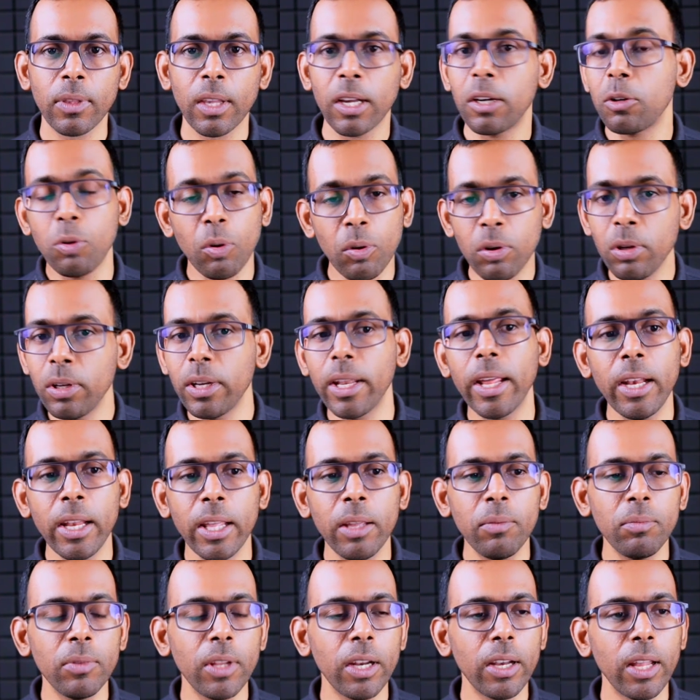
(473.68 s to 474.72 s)
Don't tell
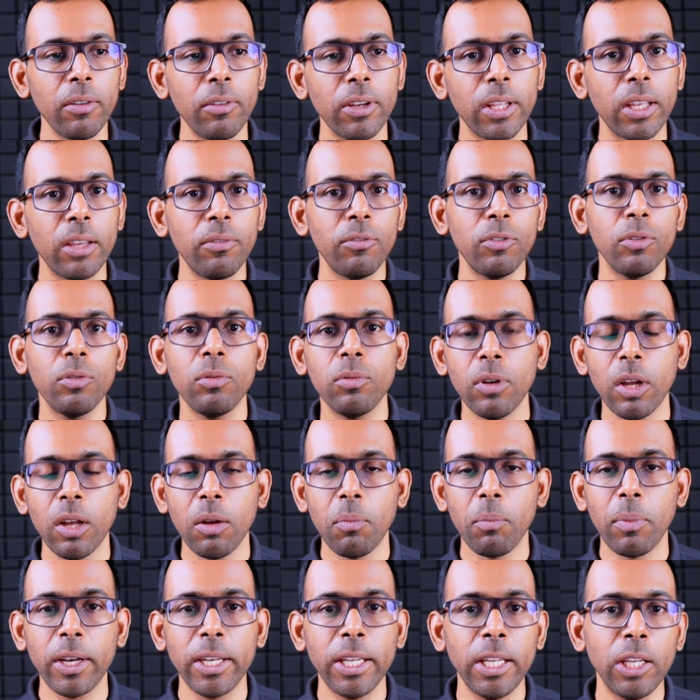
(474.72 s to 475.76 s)
him that I will give you
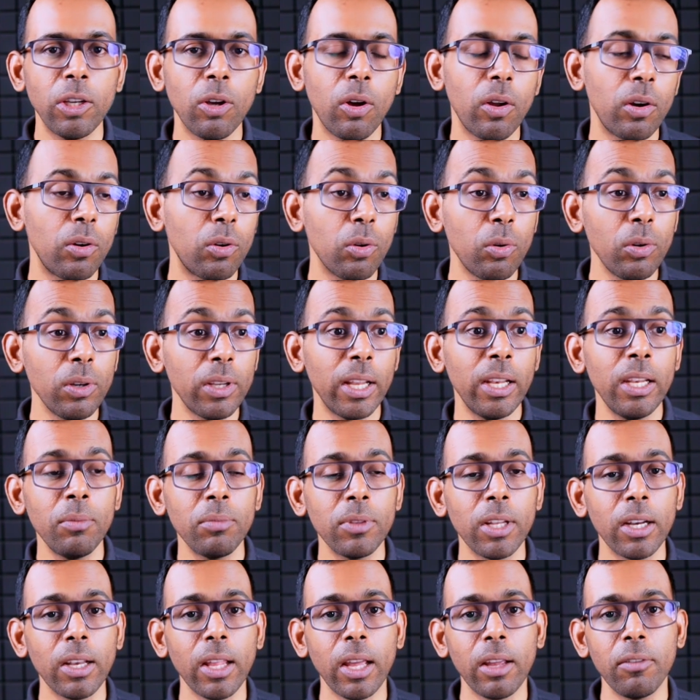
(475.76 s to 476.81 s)
money, or don't tell him
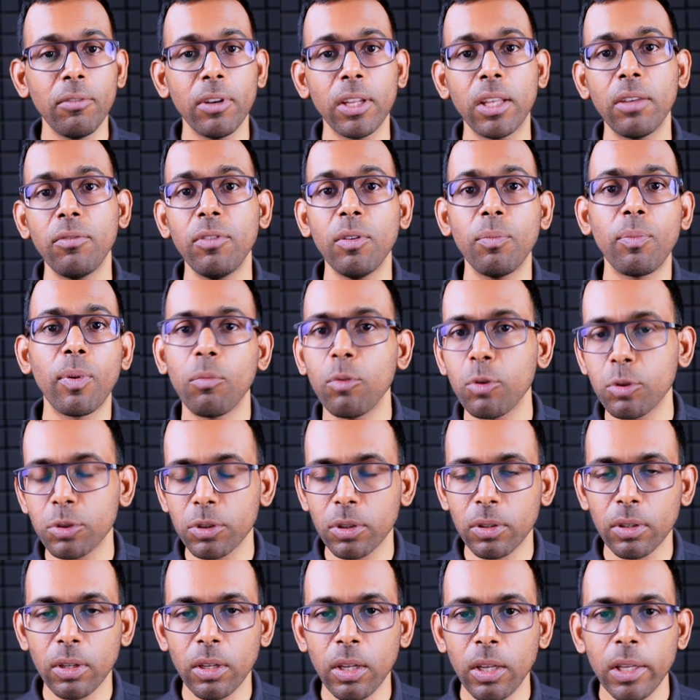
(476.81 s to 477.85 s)
that I will give you
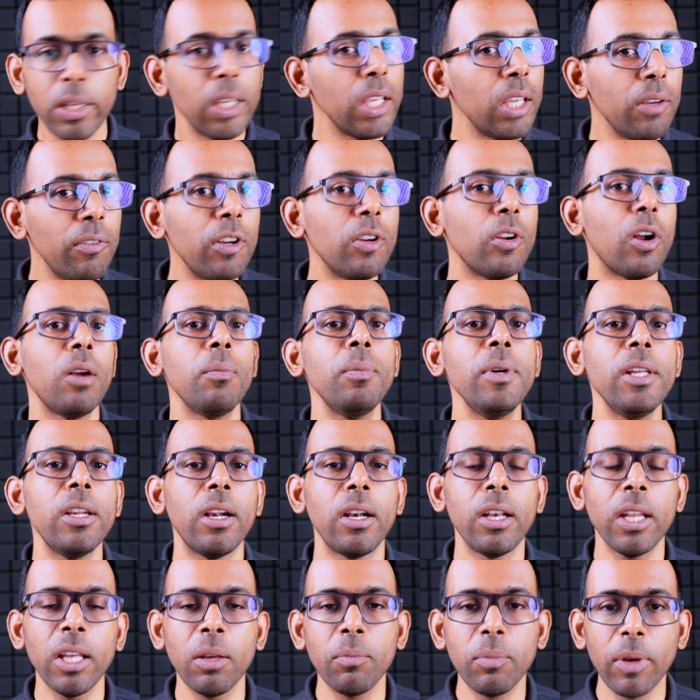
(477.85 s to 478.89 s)
promotion. He will not be
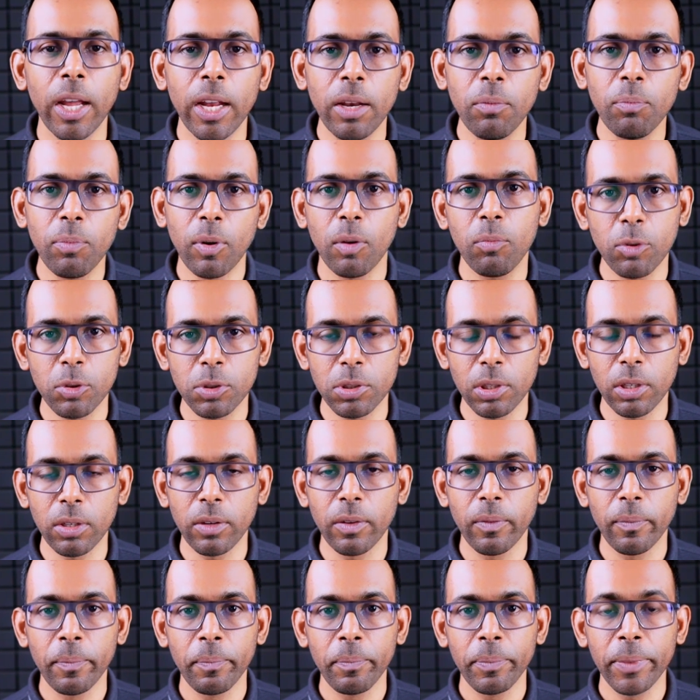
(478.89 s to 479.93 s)
running behind promotion.
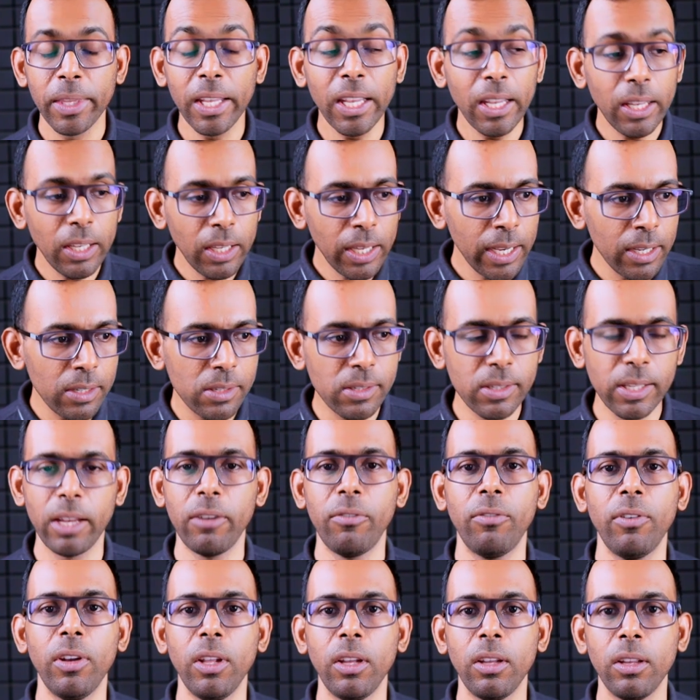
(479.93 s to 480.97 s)
He needs
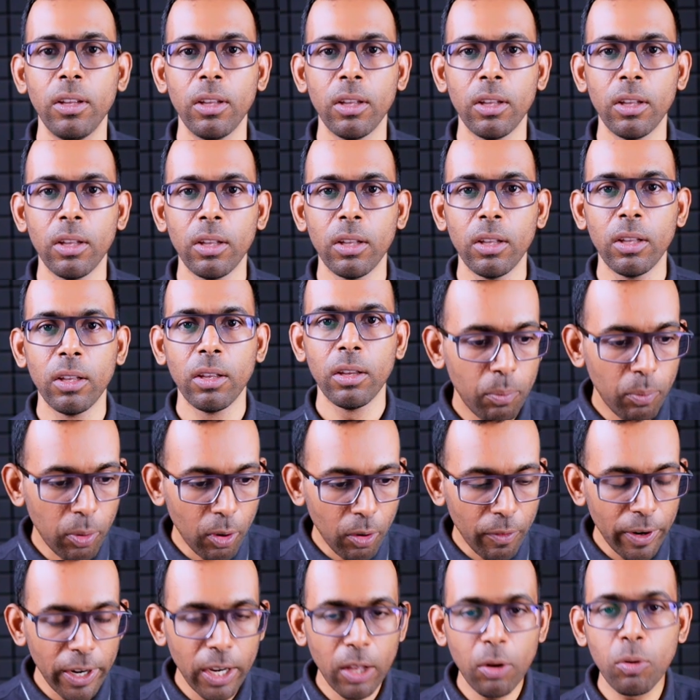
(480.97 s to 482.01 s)
safety.
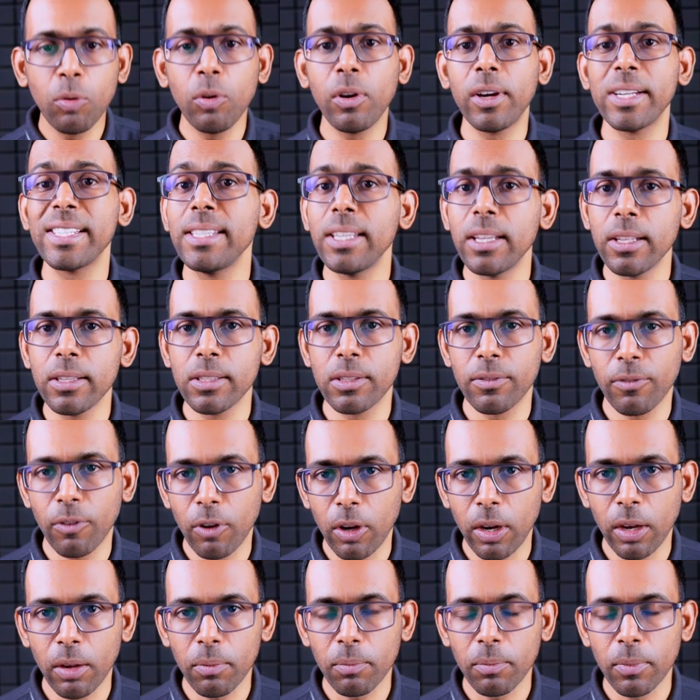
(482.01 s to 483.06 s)
Provide a good residence for
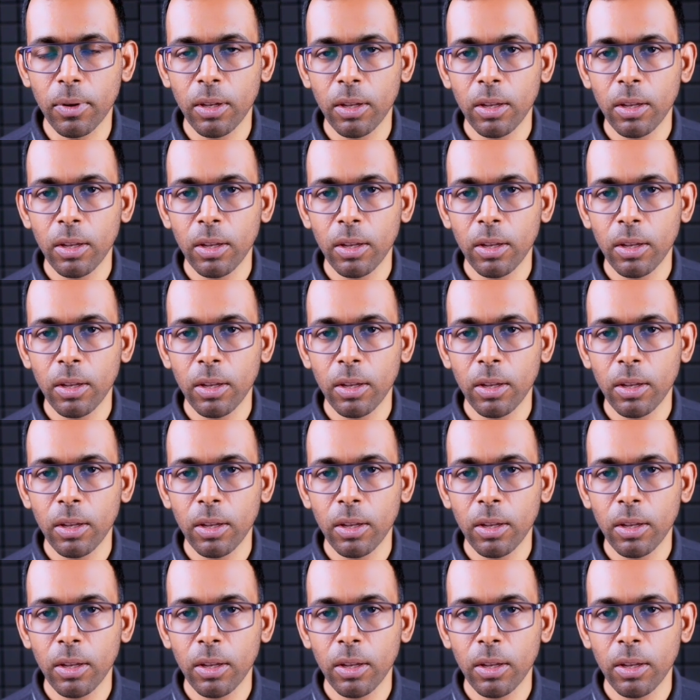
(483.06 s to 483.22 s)
him.